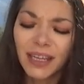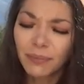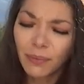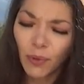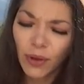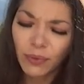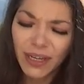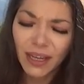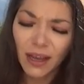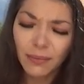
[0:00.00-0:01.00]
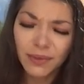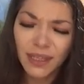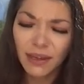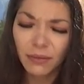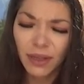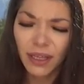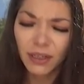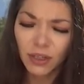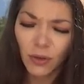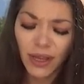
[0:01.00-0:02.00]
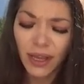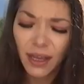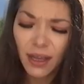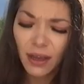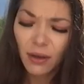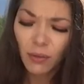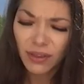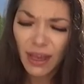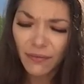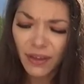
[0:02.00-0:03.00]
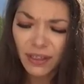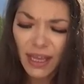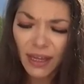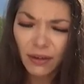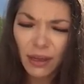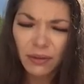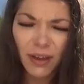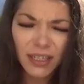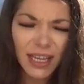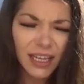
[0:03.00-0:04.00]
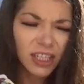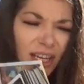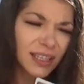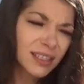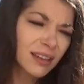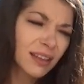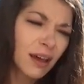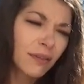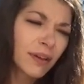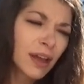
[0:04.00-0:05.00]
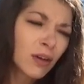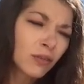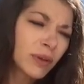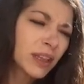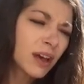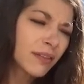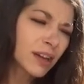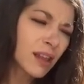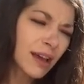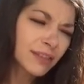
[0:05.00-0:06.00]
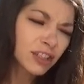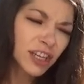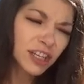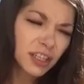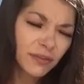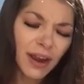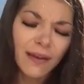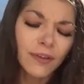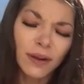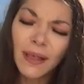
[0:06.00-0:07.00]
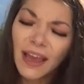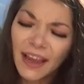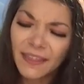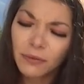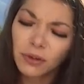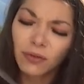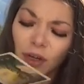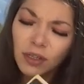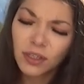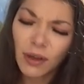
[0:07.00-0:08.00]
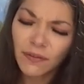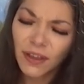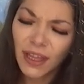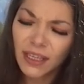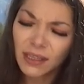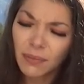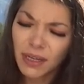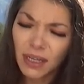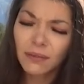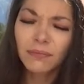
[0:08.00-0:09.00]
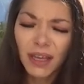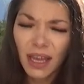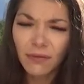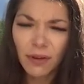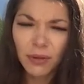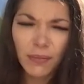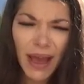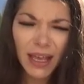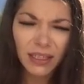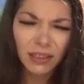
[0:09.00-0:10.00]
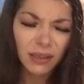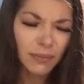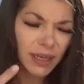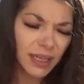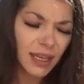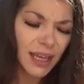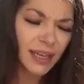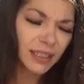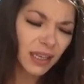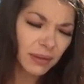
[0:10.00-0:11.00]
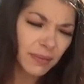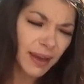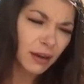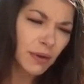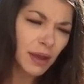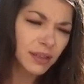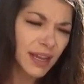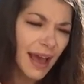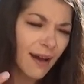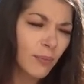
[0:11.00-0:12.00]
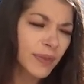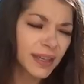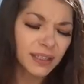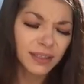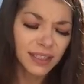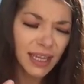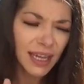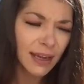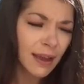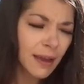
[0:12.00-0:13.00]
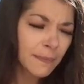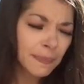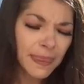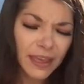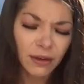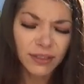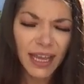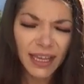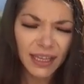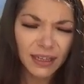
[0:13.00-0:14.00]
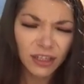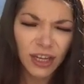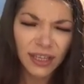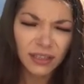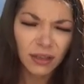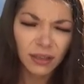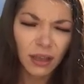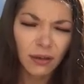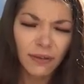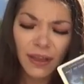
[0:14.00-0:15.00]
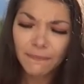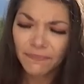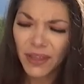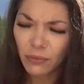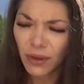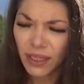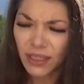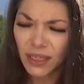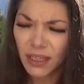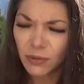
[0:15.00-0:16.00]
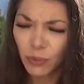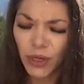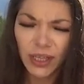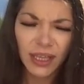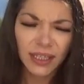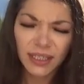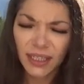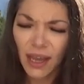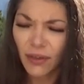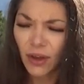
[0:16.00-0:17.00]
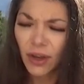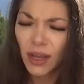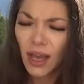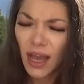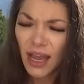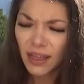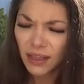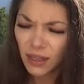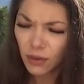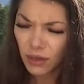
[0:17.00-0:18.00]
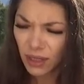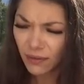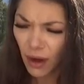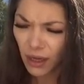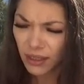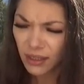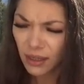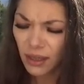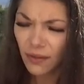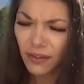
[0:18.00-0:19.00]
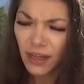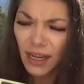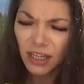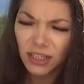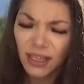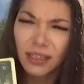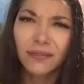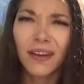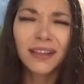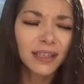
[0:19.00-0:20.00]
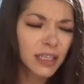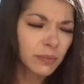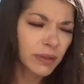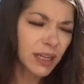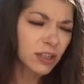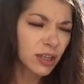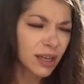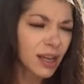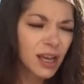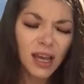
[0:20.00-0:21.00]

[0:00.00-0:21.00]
But boy, when it comes, they really enjoy what that feels like. Okay, we've got to take a chance on love. When we love, our lives are changed forever. In the reverse, so I feel like somebody, again, from your past, or somebody is coming back around to help this. It's saying, you know, taking a chance on love, it really does bring things together. And the union of hearts, a love connection that defies explanation.